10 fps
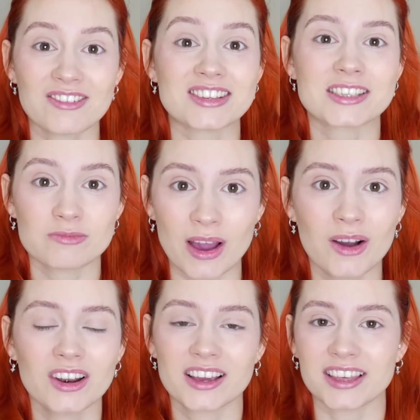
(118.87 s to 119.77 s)
have a
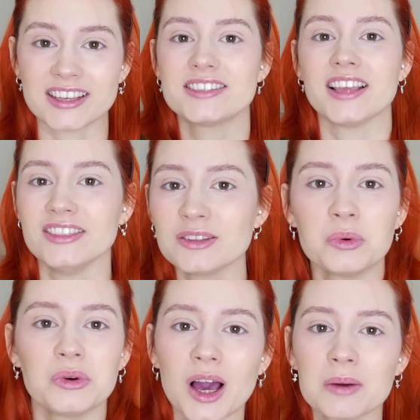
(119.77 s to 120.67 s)
smell, like they scent them
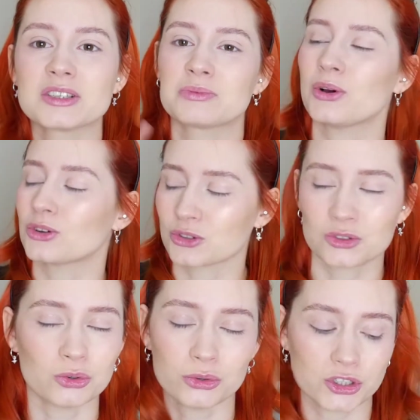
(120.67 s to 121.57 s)
all up. It smells
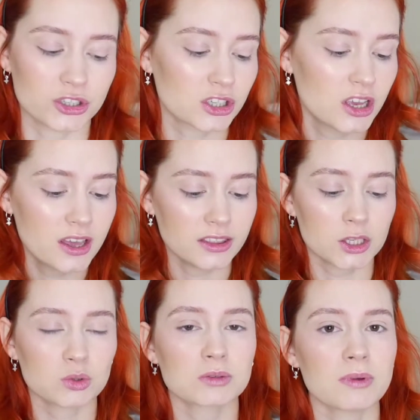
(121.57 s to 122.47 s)
gorgeous. This one